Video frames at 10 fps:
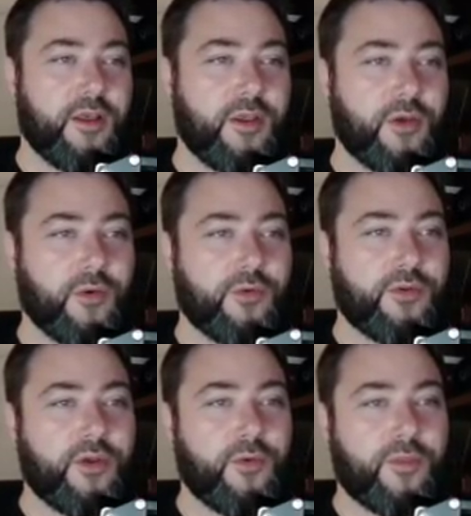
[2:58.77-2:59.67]
You'll
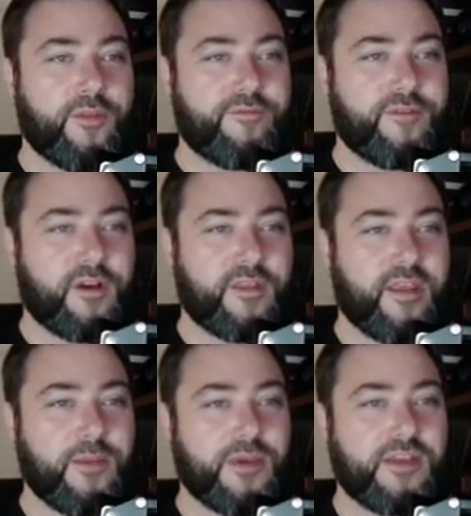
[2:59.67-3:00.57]
know what the fuck
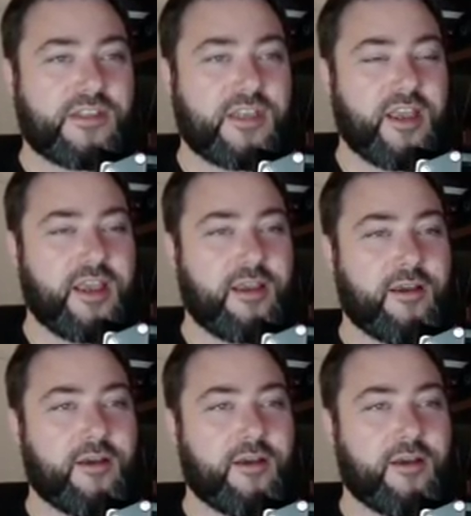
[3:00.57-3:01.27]
they be saying.